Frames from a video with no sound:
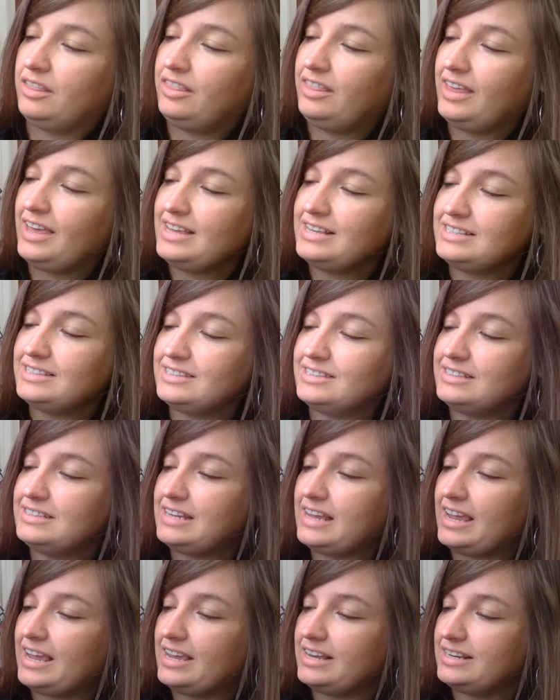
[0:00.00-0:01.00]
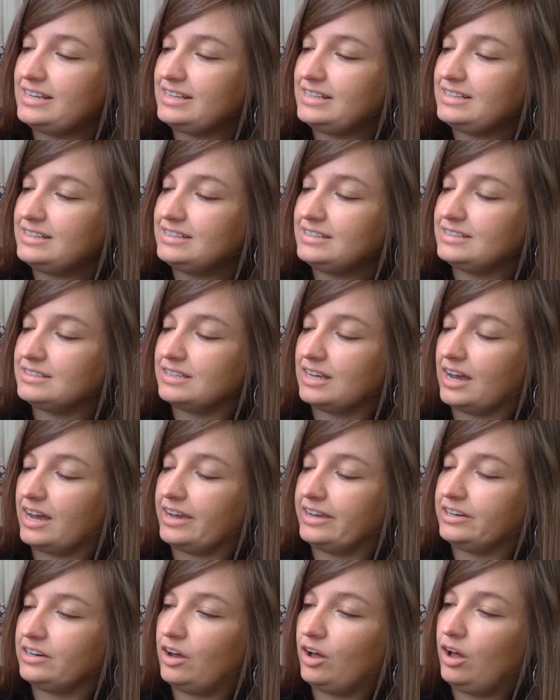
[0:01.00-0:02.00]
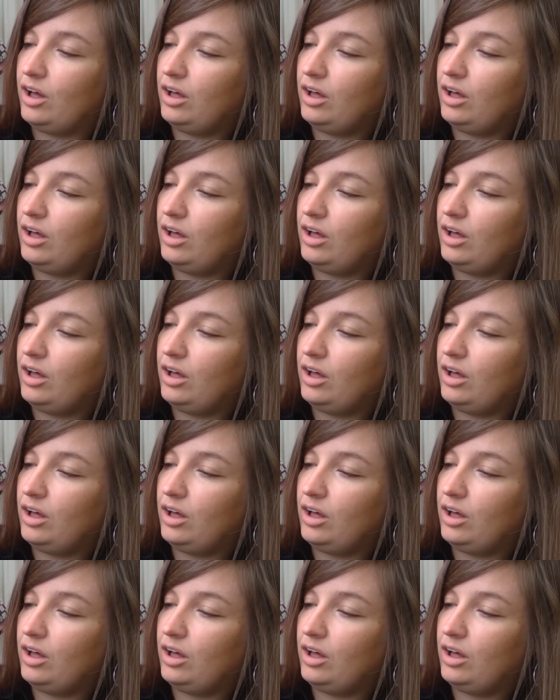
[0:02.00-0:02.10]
They stayed inside